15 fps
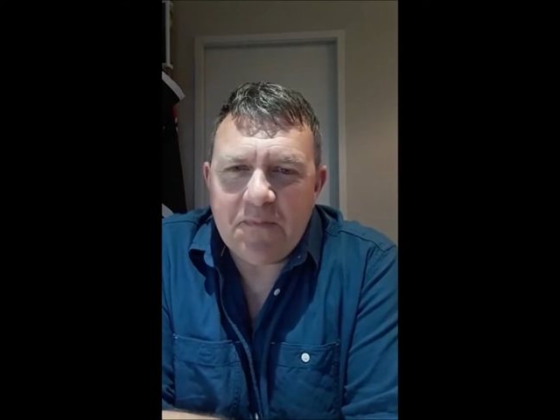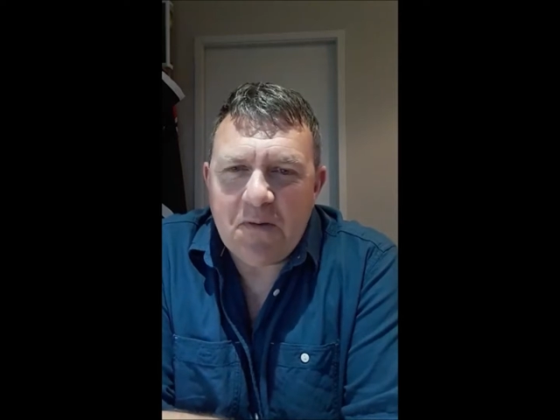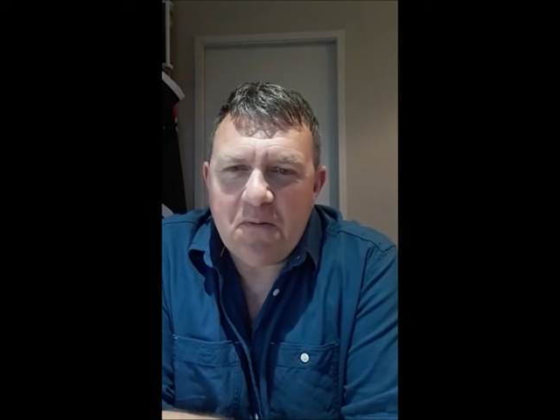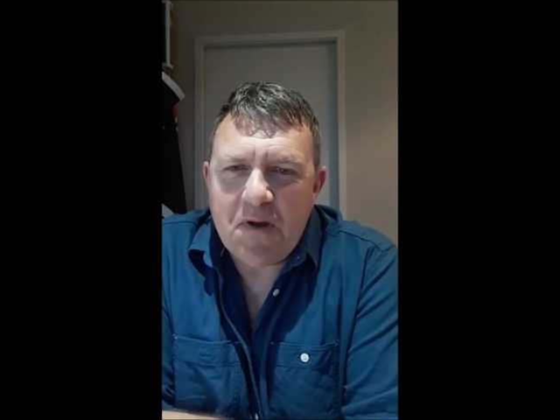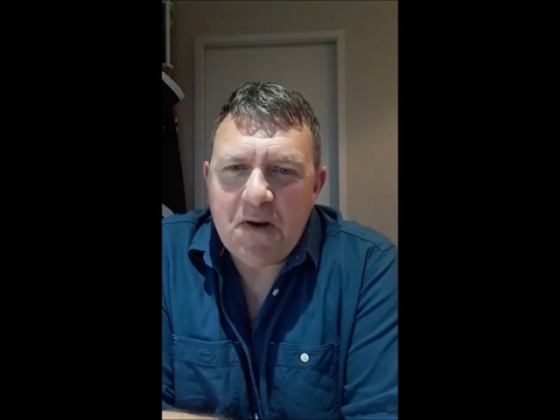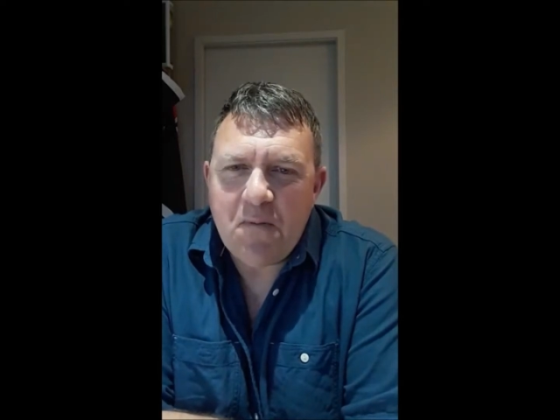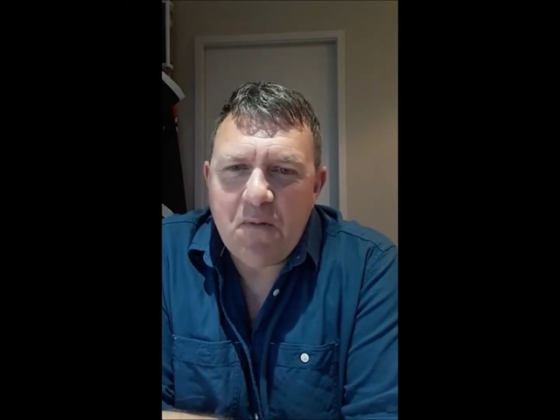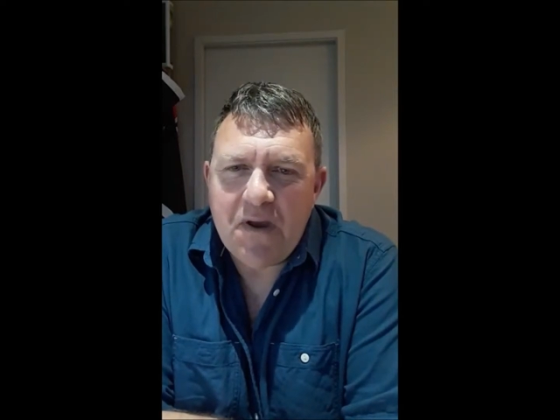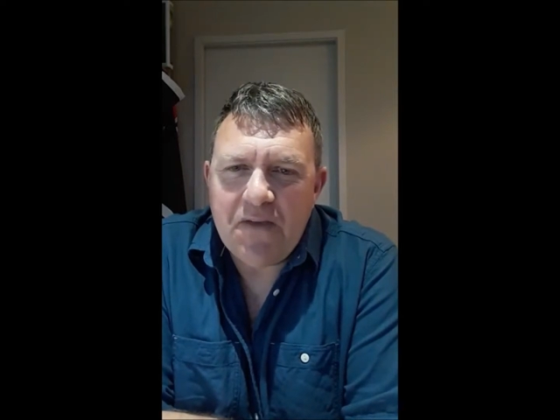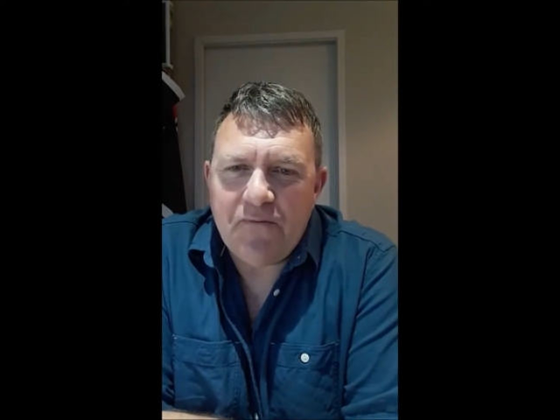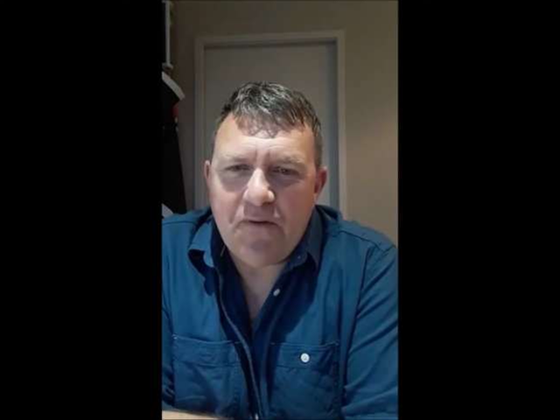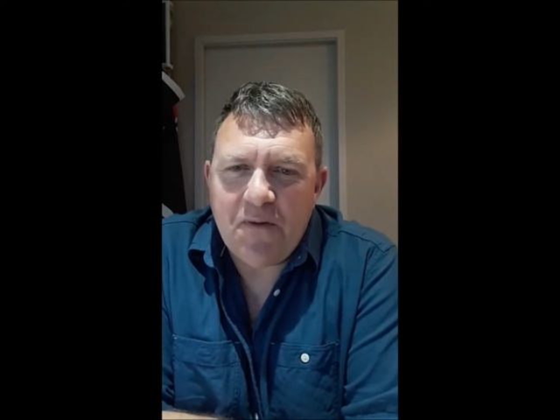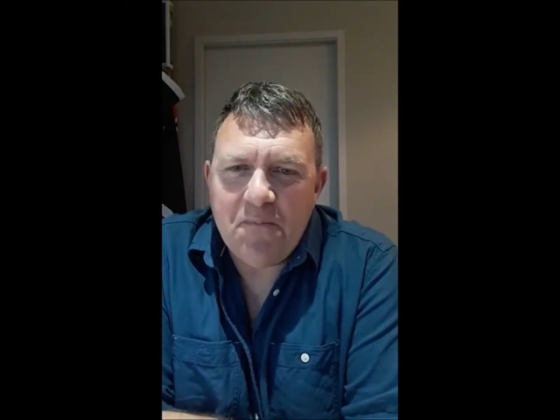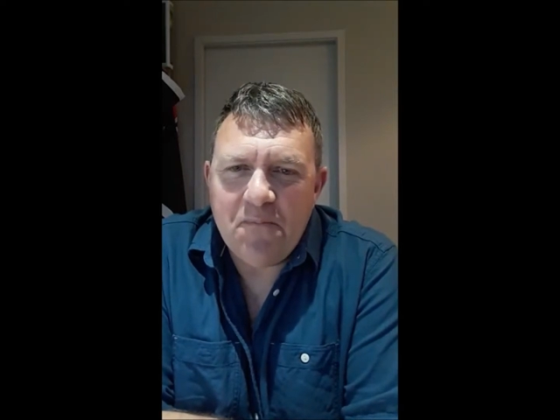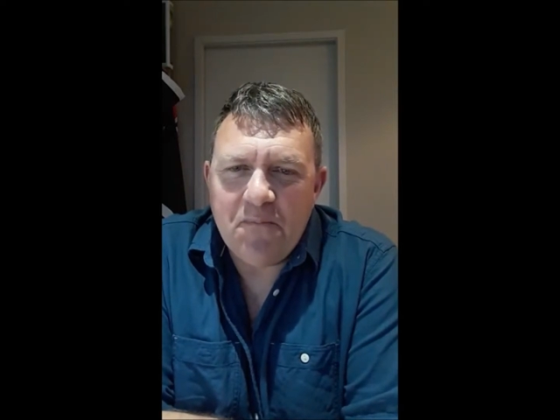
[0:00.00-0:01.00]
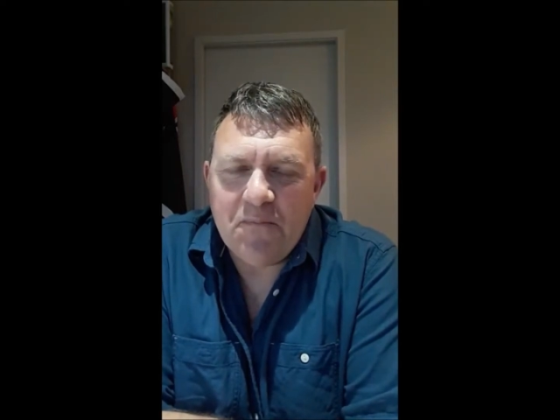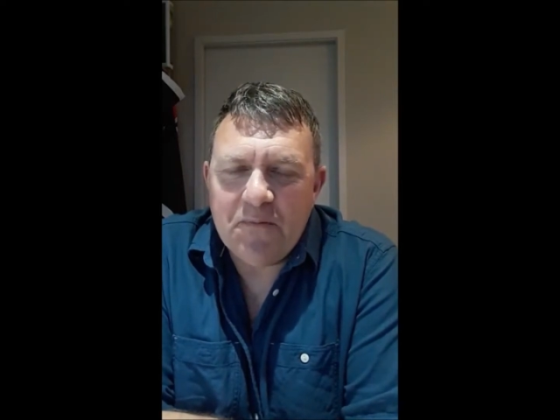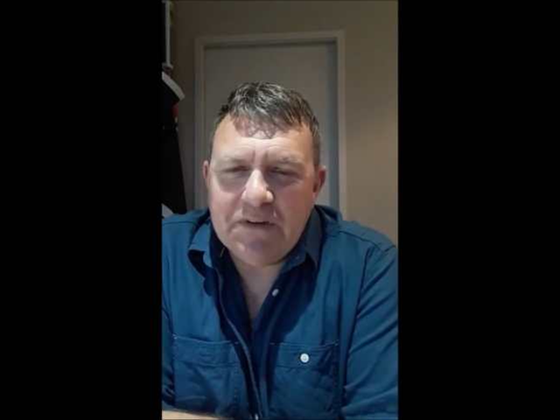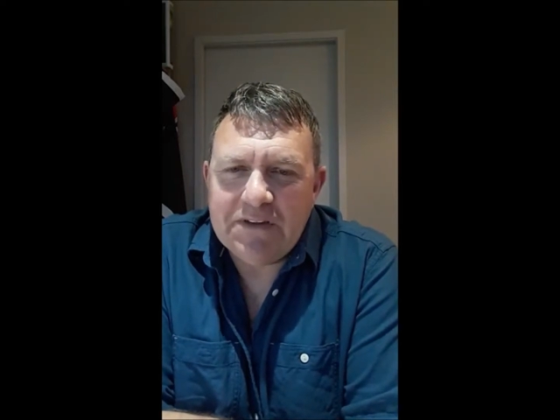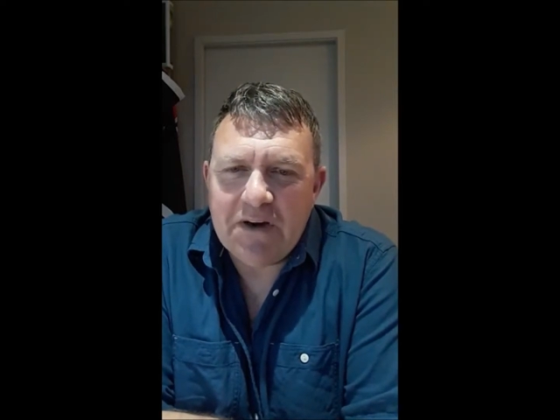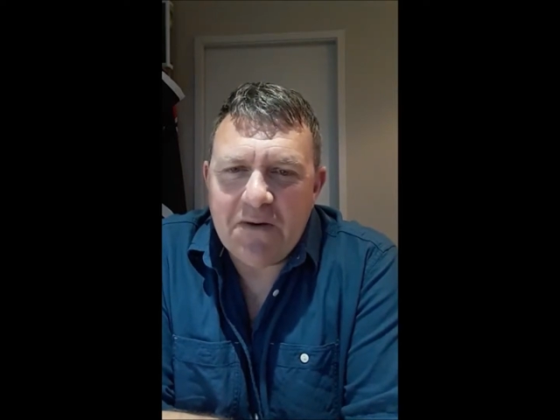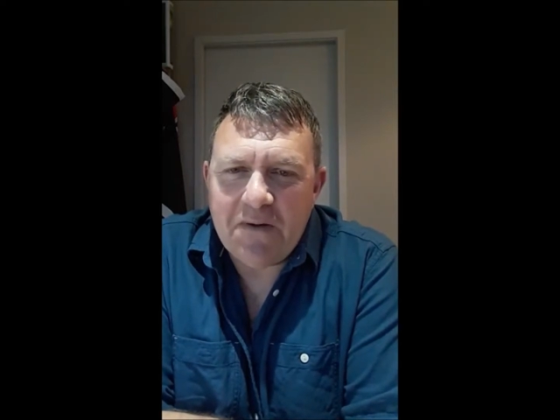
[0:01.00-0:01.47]
quite away from
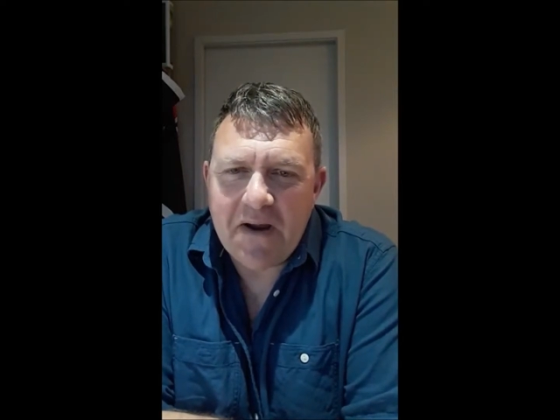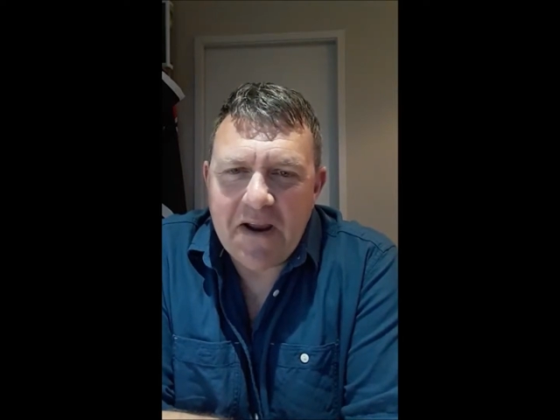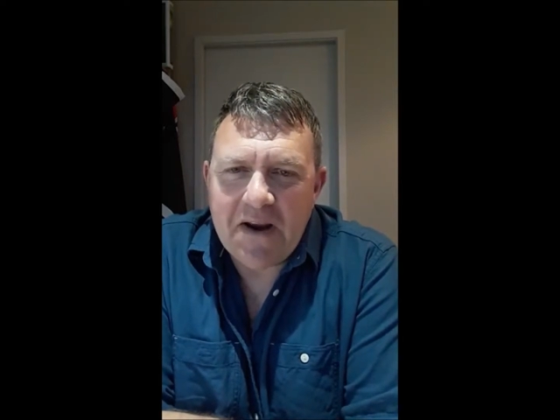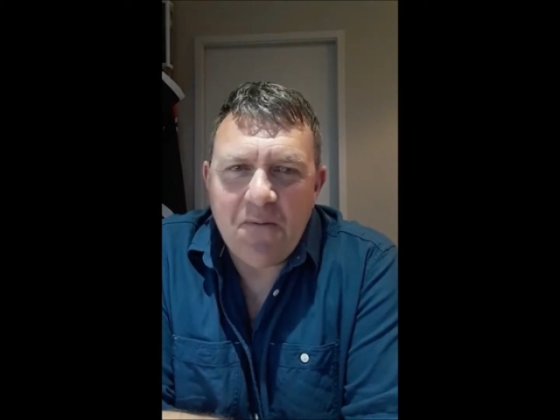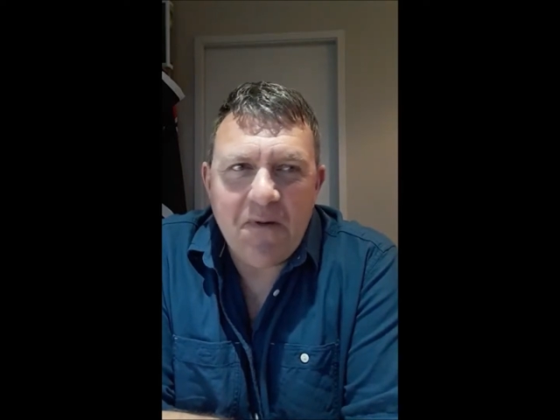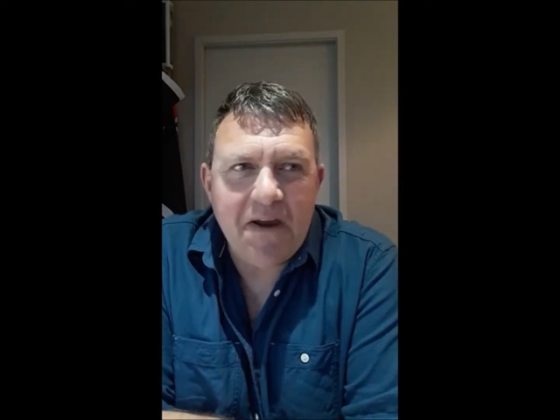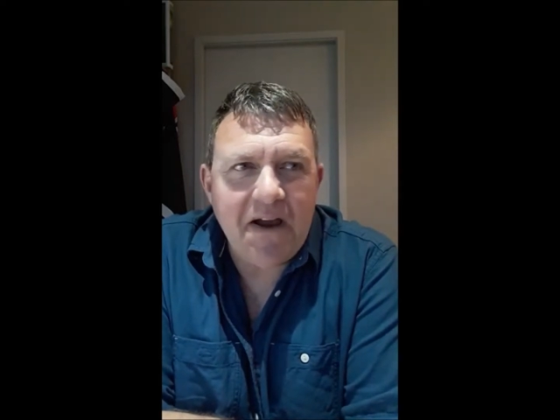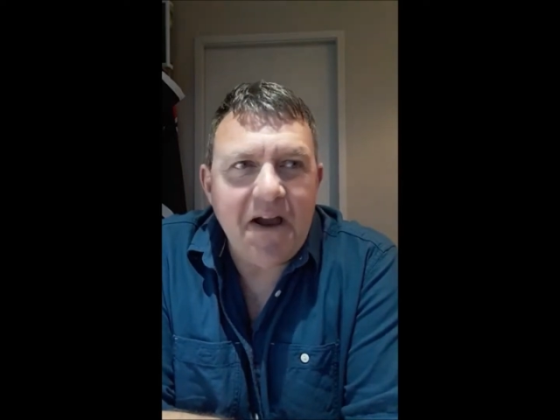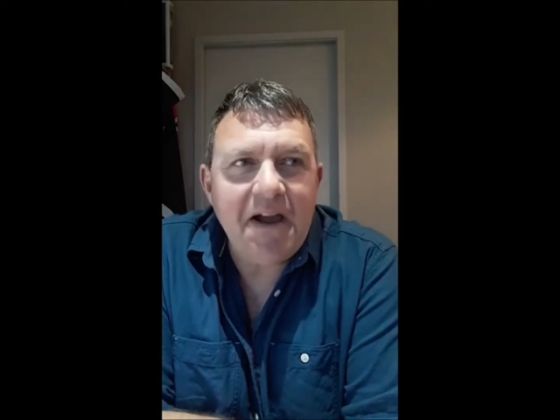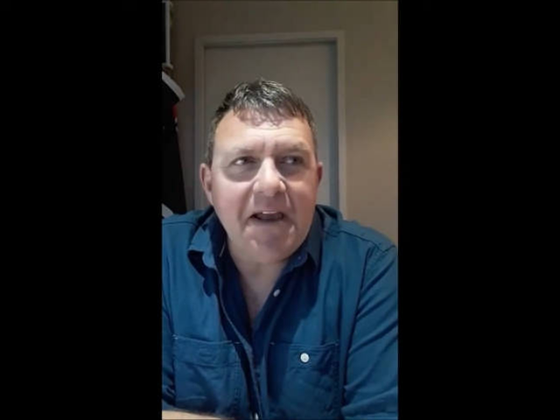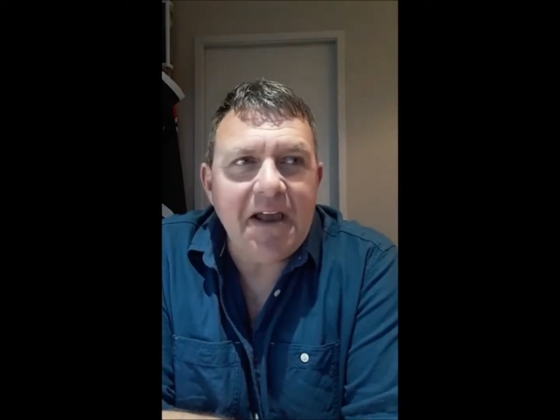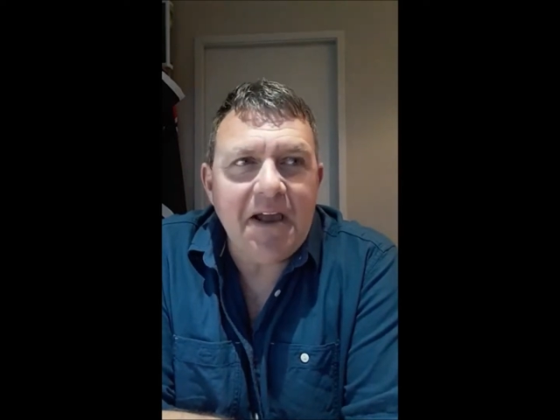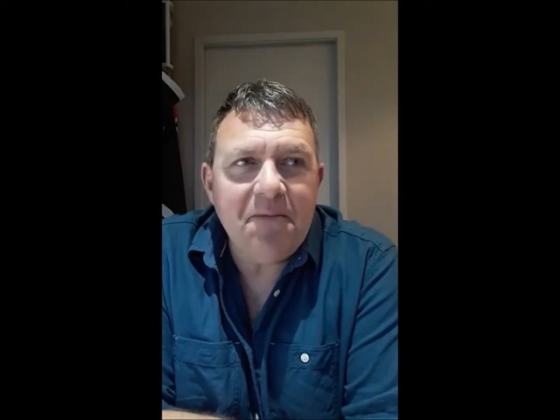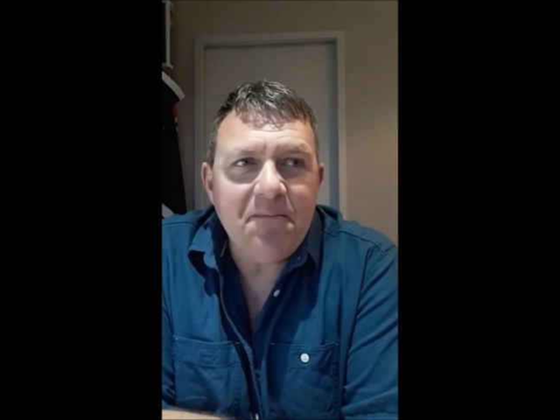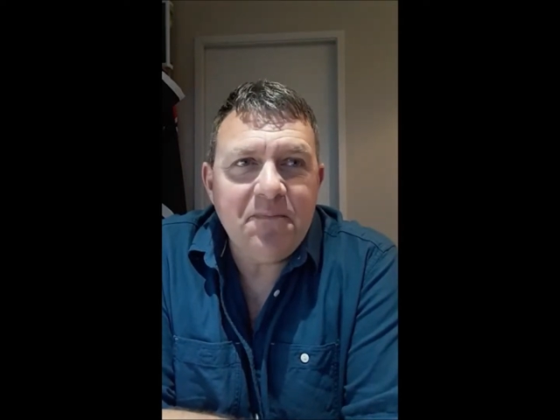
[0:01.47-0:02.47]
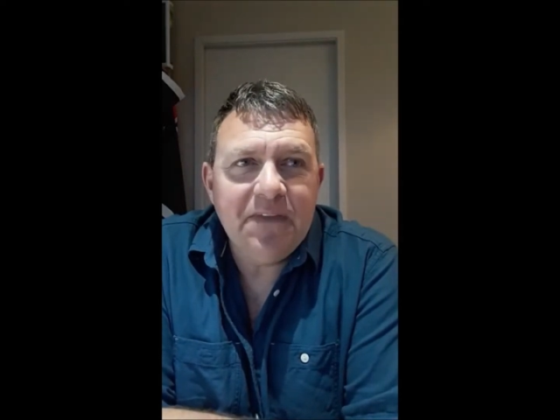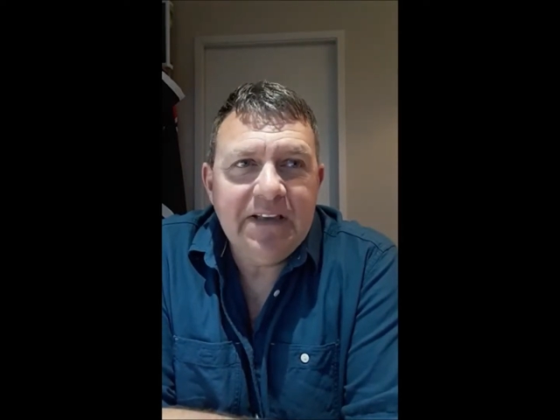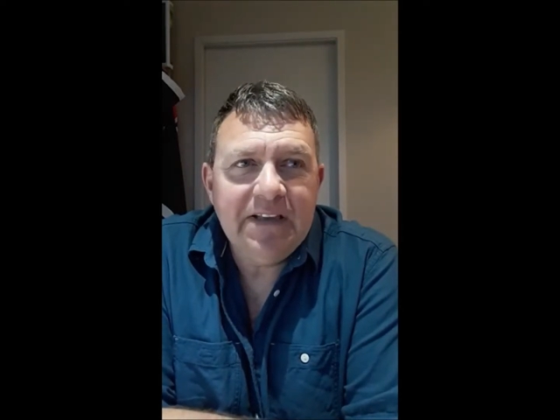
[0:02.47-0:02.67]
Tauranga, where I am.